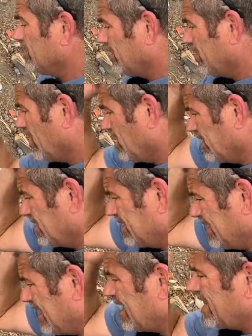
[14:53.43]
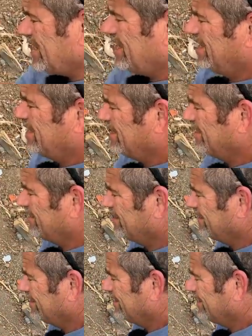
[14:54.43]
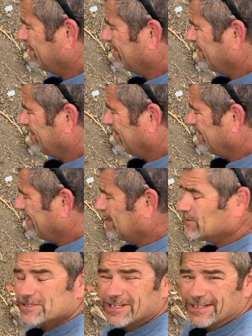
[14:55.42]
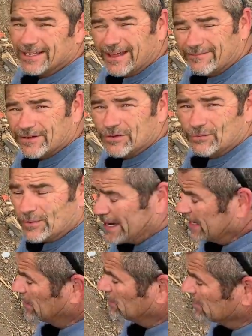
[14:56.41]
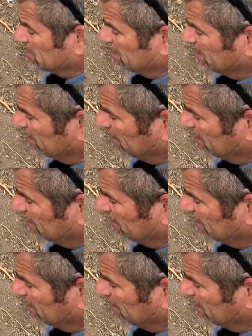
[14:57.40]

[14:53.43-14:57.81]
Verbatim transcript: gonna call it a day. That was 11 rounds